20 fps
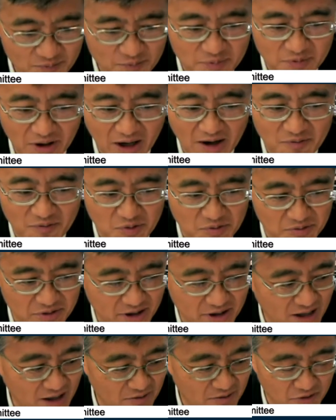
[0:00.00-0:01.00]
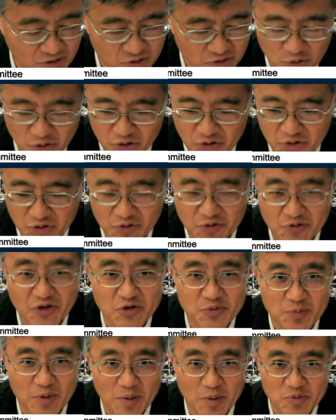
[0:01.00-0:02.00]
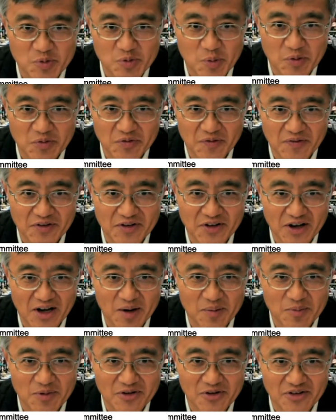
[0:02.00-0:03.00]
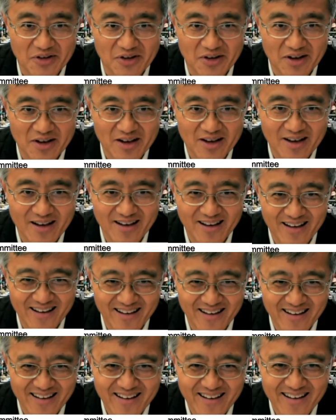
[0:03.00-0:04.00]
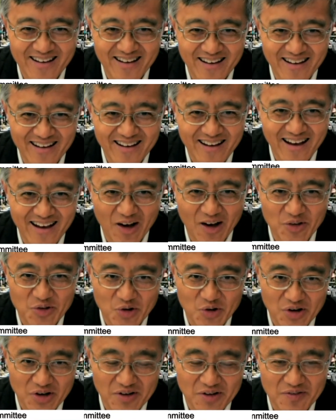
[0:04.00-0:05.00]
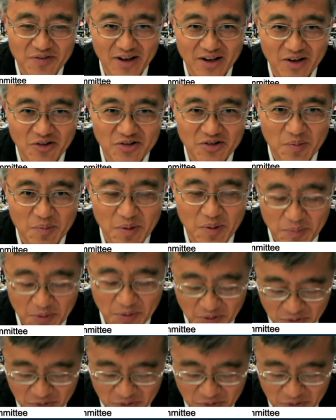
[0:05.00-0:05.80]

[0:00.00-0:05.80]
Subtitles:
already kind of resorted to fist bumps most of the time as a alternative. Yeah, I know some people use